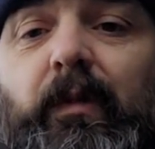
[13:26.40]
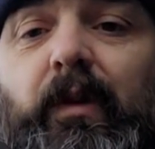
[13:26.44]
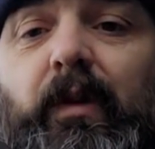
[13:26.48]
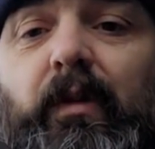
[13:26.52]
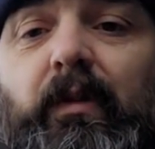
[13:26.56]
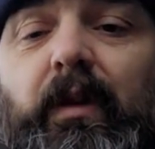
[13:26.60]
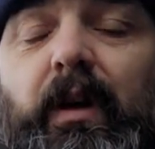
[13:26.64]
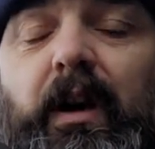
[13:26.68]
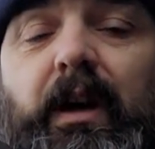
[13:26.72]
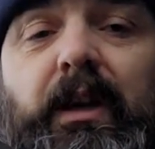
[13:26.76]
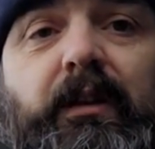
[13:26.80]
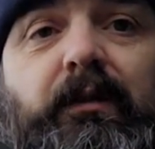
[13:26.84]

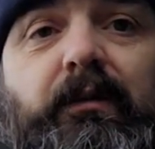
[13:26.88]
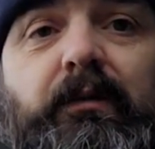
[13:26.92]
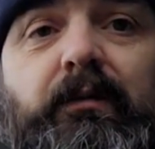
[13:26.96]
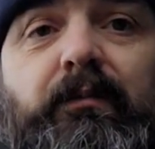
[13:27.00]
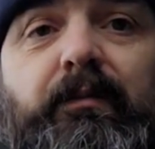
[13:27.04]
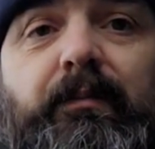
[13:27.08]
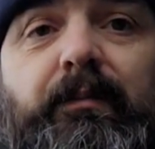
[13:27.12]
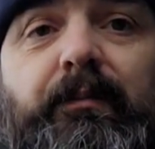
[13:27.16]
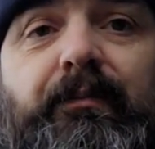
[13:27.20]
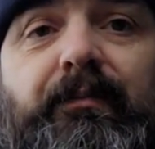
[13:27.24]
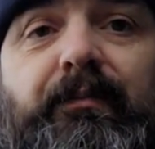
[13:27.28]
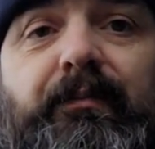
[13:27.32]
Okay,
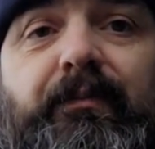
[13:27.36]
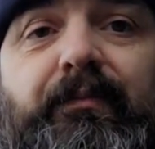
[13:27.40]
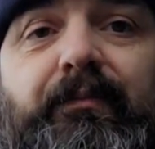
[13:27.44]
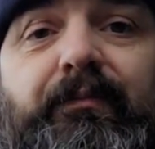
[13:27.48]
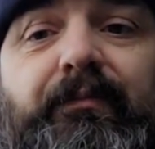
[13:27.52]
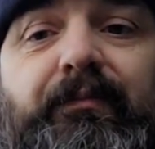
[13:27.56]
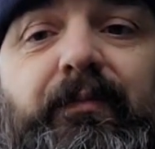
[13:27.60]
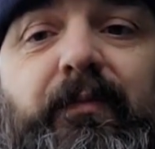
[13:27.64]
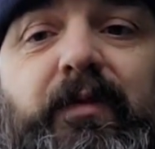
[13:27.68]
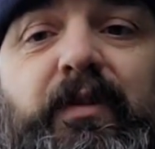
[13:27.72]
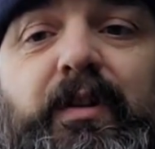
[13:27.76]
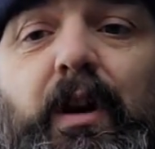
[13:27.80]

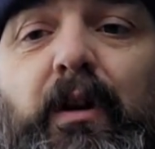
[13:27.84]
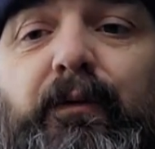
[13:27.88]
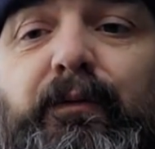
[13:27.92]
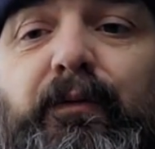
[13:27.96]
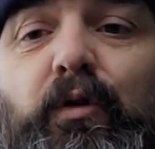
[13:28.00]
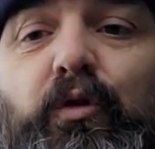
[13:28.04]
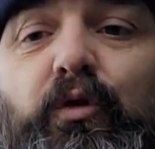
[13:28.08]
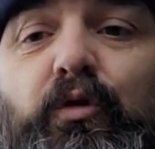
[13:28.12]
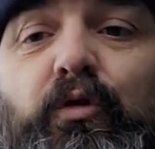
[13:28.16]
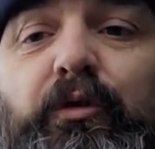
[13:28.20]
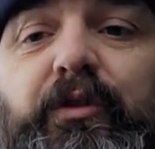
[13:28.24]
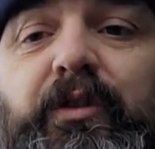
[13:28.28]
so
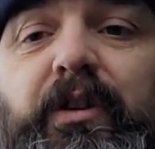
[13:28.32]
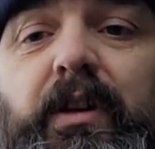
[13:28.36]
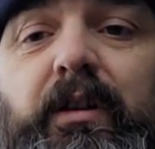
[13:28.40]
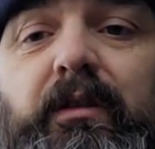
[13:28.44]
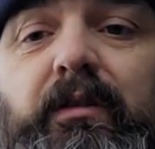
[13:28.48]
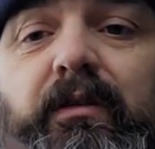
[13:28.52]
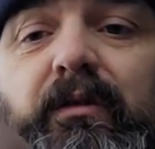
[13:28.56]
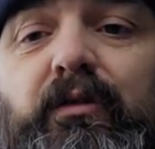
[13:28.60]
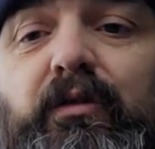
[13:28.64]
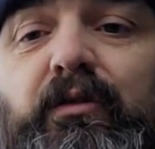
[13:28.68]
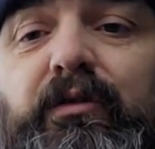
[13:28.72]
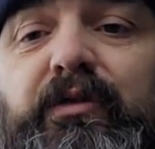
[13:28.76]
for
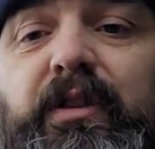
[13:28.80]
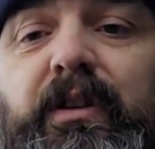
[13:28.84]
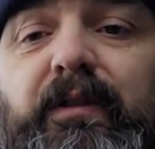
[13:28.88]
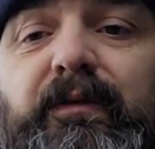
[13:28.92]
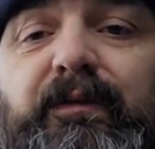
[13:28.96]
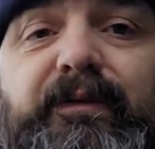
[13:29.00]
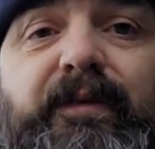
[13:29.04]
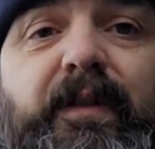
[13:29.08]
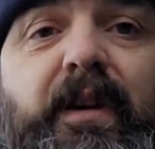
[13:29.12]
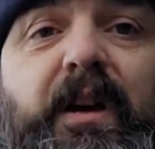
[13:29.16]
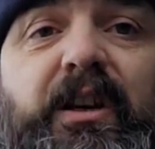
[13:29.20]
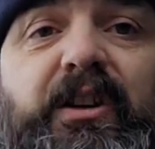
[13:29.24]
gutting
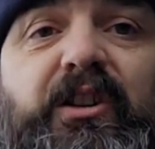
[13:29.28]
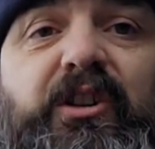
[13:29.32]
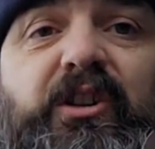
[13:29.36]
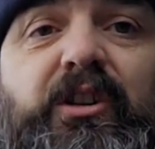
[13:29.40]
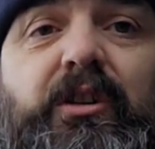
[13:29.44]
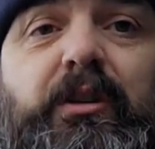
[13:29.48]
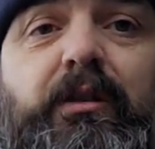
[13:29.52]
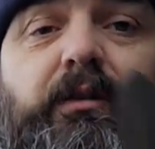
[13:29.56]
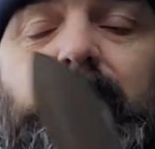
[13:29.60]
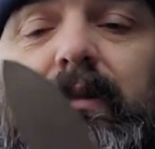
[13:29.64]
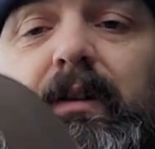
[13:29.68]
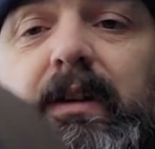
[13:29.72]

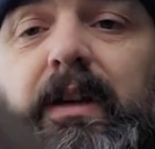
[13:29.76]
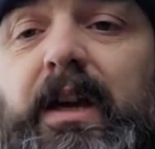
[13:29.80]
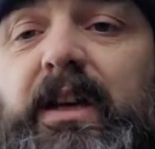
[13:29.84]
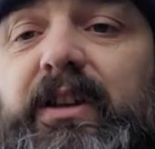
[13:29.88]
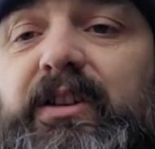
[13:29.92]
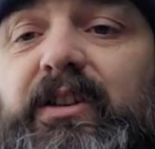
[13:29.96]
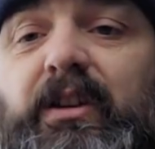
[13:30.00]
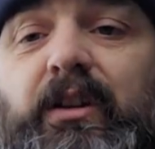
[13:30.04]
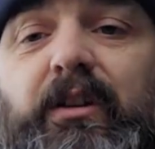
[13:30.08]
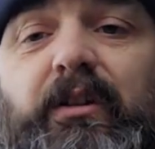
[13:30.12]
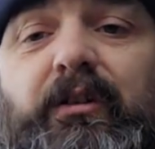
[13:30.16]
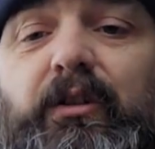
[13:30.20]
fish,
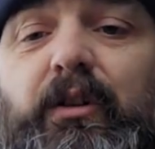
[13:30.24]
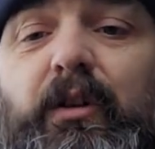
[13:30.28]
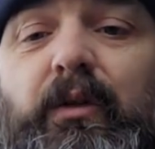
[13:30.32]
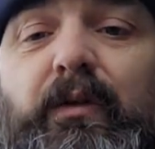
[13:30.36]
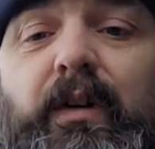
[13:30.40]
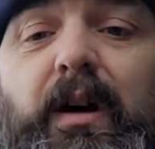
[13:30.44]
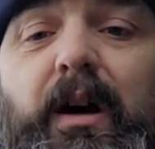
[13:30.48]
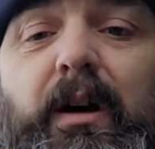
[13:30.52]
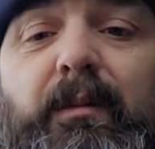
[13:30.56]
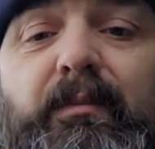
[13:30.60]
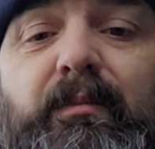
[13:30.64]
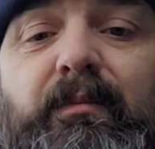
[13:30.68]
yes, you can do
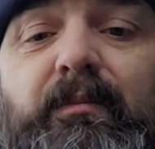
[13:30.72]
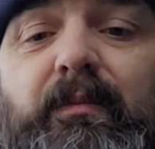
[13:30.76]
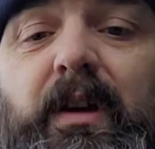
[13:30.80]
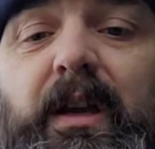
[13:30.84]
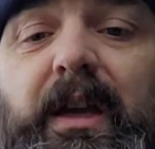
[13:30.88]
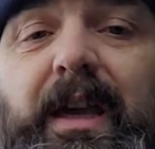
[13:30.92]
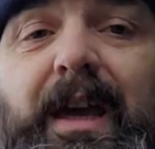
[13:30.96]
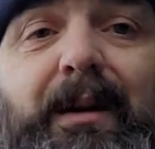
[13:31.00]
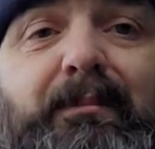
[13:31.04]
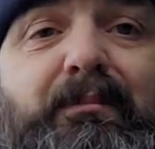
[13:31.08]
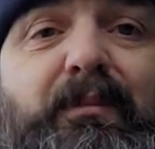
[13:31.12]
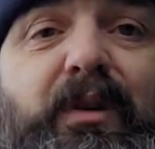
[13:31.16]
that
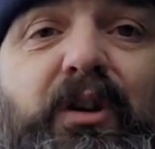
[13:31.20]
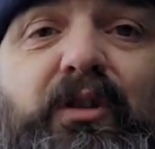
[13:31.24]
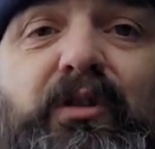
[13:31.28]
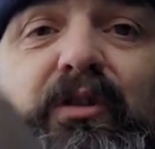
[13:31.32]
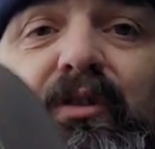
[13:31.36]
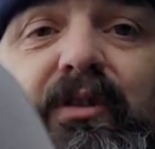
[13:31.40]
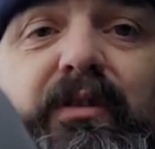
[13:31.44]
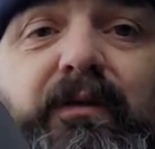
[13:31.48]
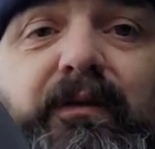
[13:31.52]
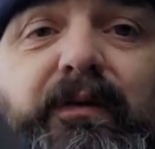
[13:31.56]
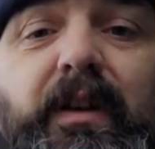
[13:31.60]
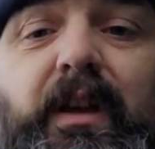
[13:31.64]
again
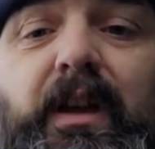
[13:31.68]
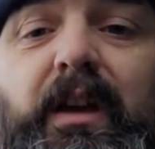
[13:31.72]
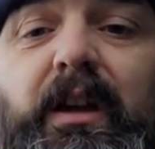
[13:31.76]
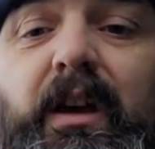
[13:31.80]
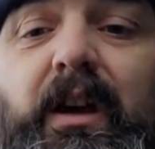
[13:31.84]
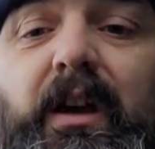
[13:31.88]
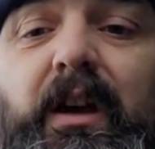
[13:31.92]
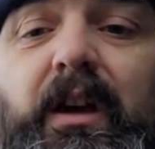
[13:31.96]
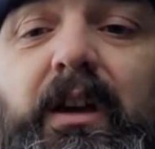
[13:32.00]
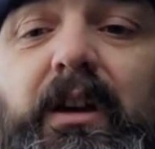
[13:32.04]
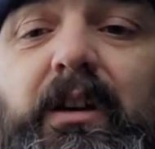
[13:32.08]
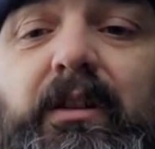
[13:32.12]
because of the
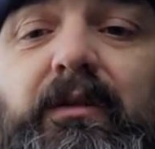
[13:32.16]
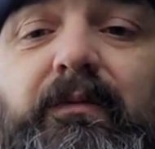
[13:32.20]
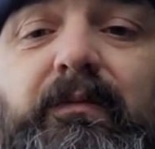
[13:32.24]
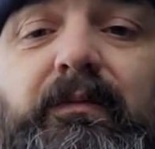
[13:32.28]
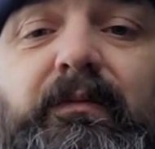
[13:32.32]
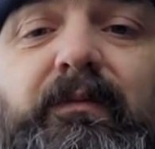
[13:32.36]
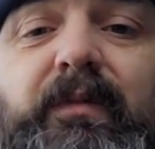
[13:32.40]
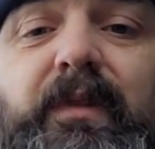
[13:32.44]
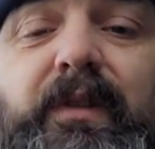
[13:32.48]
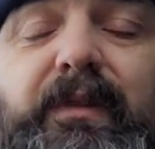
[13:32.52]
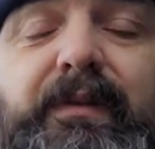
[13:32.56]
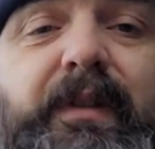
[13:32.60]

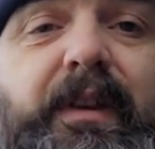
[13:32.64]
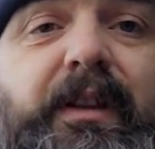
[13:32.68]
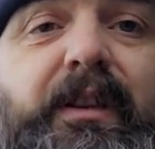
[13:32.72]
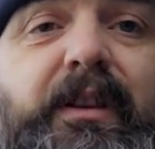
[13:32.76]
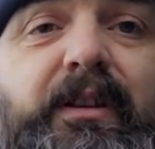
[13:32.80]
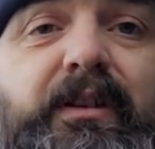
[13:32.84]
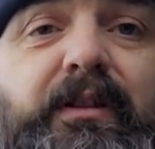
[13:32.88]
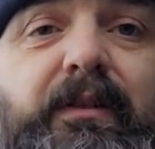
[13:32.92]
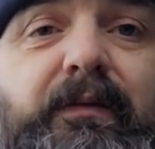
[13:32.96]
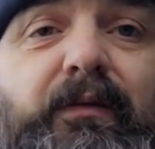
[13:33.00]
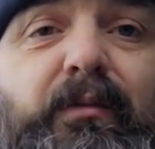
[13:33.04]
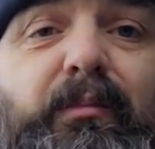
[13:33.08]

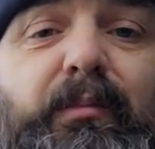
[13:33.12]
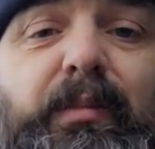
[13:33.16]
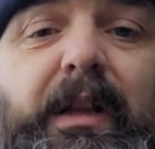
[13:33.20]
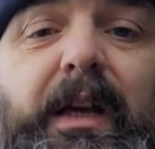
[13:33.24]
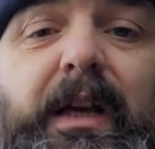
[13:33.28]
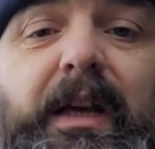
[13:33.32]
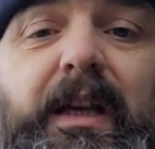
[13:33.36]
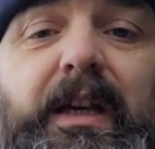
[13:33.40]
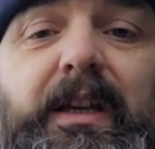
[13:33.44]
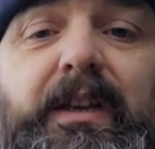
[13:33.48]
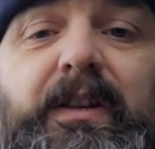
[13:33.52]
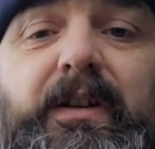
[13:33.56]
thinness of the
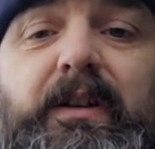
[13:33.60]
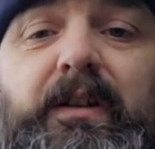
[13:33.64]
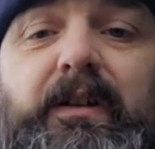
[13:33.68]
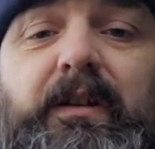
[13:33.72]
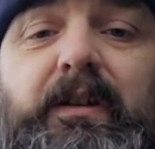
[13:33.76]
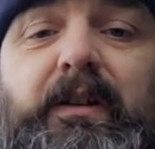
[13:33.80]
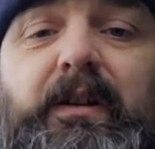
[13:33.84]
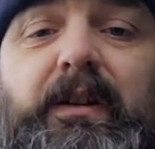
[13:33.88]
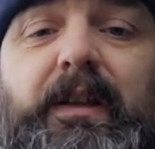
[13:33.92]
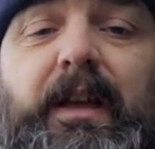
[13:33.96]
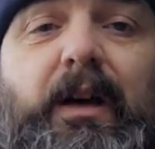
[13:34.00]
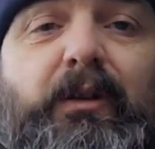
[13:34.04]
blade
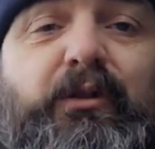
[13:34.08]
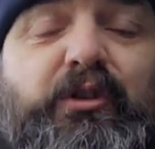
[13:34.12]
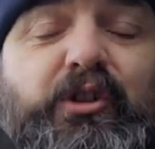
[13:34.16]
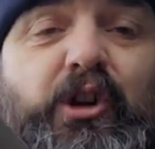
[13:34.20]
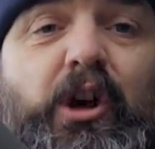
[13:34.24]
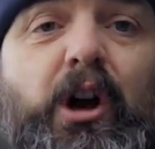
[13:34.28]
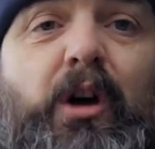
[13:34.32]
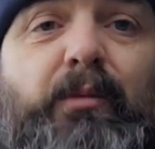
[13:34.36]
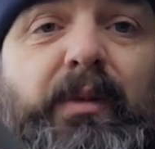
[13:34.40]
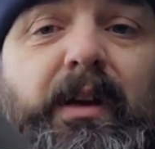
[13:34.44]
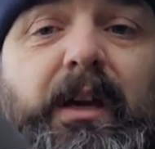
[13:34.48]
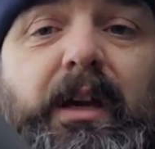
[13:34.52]
and how
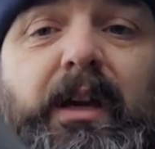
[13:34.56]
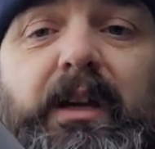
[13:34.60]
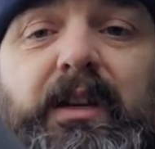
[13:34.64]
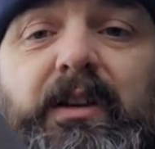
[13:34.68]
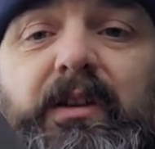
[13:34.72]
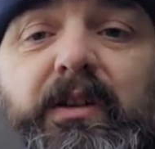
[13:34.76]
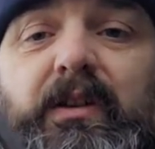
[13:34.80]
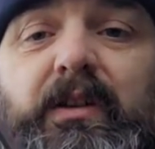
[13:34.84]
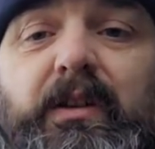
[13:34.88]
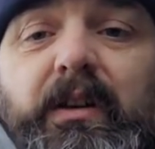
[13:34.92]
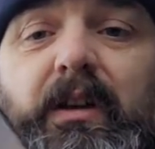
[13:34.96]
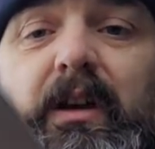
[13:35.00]
sharp it
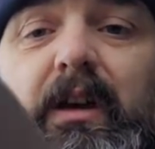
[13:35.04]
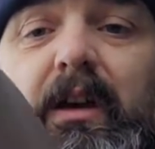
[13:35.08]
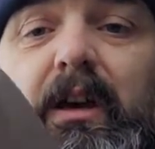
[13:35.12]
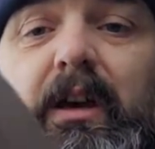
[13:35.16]
is.